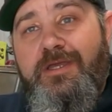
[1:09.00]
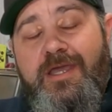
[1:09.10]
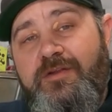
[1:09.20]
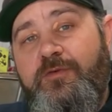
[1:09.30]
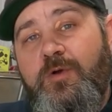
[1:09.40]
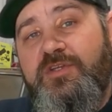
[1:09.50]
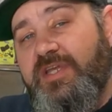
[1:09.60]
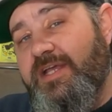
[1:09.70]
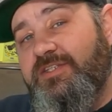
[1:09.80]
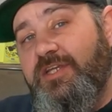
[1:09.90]
And of course
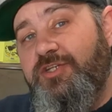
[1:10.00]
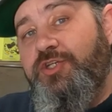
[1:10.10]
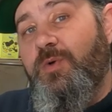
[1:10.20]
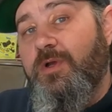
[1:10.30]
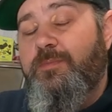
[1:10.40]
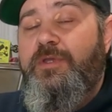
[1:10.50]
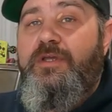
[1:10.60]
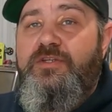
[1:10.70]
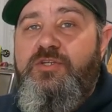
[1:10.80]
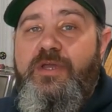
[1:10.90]
I said, sure,
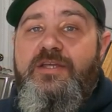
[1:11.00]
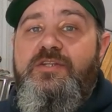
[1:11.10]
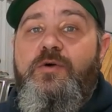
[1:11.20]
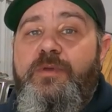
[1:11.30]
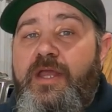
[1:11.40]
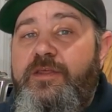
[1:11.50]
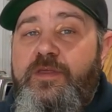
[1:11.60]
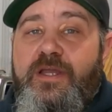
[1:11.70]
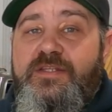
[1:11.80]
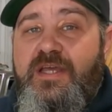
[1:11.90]
because you guys know me.
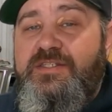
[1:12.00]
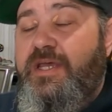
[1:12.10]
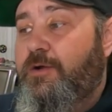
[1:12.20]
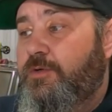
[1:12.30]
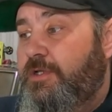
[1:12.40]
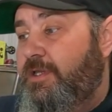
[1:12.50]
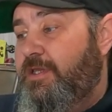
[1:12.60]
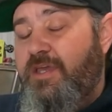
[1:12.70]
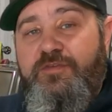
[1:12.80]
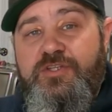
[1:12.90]
Anything I test out,
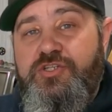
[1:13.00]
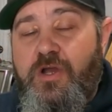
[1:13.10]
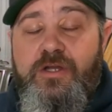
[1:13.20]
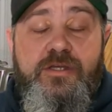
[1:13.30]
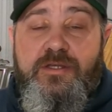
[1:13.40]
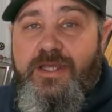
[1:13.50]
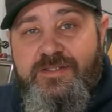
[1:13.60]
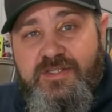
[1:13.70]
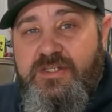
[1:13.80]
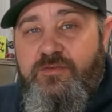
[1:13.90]
if it's junk,
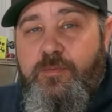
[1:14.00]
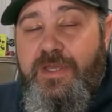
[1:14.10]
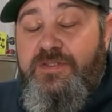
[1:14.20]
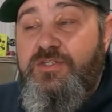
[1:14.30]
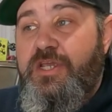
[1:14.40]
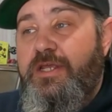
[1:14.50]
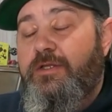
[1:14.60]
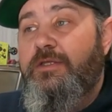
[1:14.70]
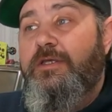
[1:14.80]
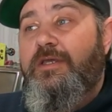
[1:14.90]
it doesn't even make the
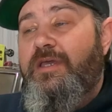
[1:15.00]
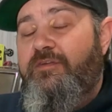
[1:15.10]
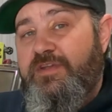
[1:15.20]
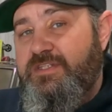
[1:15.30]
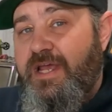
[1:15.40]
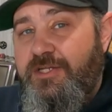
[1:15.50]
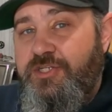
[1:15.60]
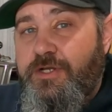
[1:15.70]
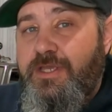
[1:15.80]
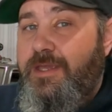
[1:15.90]
channel. If it's not
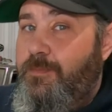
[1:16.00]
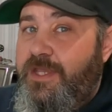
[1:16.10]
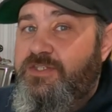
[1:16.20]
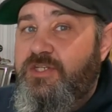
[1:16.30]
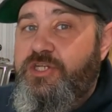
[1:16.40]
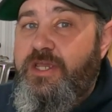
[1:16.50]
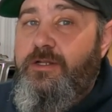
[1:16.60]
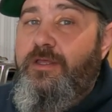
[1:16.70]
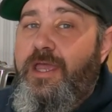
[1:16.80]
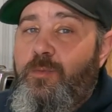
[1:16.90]
junk, it makes the
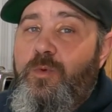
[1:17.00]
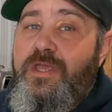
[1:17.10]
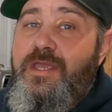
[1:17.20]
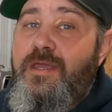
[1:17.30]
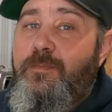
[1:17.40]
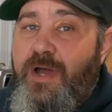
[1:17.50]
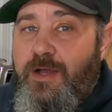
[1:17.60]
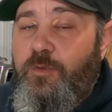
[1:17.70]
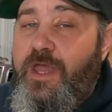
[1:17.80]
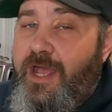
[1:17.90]
channel, and we
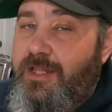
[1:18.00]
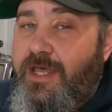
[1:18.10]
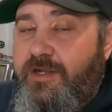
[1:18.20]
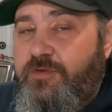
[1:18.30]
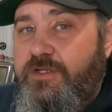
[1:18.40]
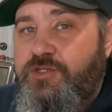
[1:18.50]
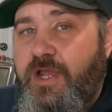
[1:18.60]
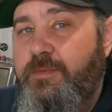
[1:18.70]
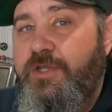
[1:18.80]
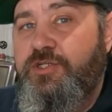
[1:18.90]
pound the hell out of it
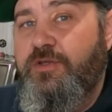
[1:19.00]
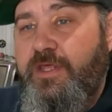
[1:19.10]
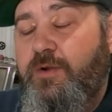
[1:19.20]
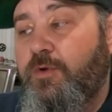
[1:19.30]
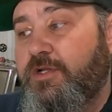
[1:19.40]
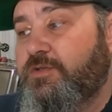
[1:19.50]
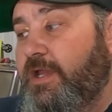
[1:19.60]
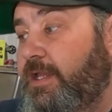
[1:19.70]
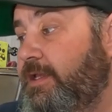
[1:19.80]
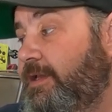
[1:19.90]
trying to make sure that it works
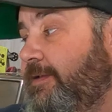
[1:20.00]
right.